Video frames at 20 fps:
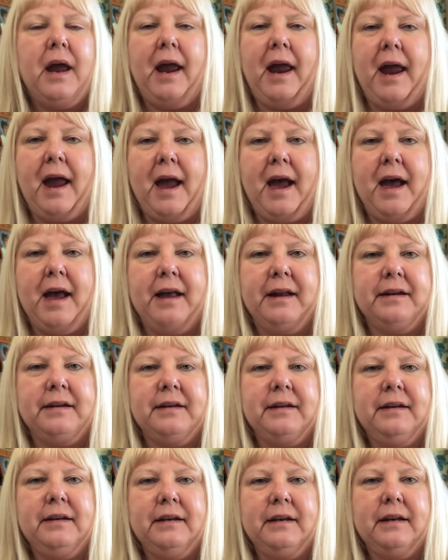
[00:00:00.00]

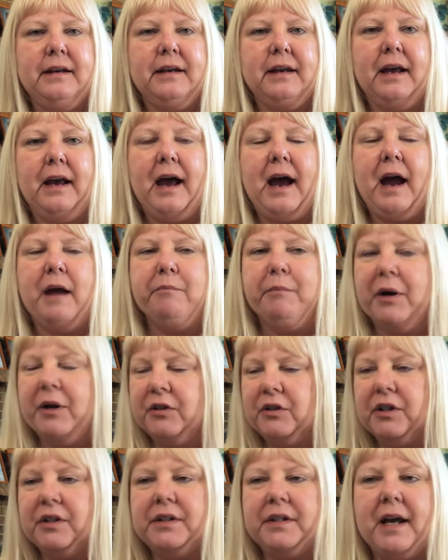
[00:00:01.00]
and I
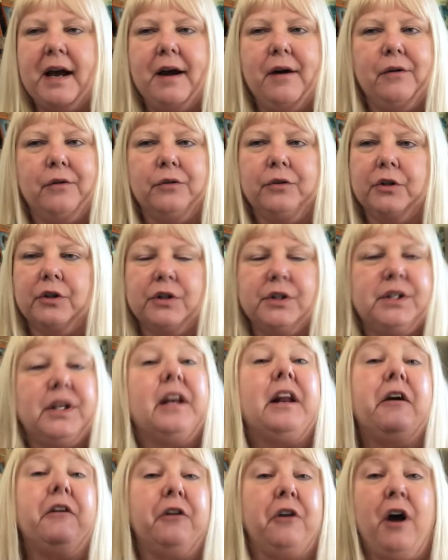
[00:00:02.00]
marked it down or
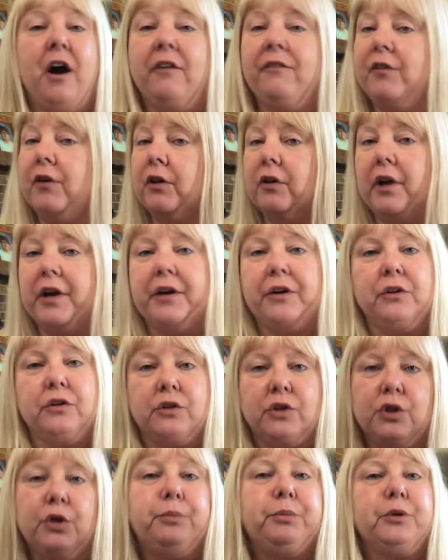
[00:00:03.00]
sent out an offer to Liker
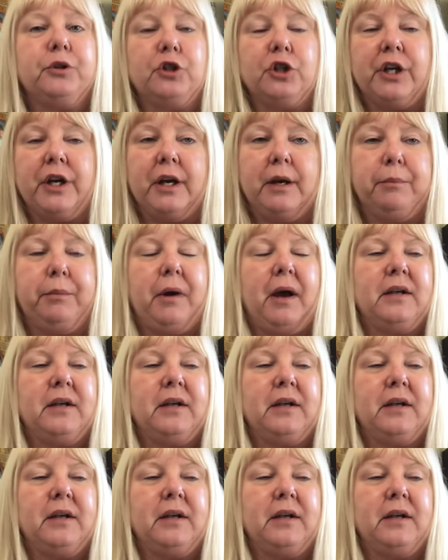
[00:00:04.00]
super cheap.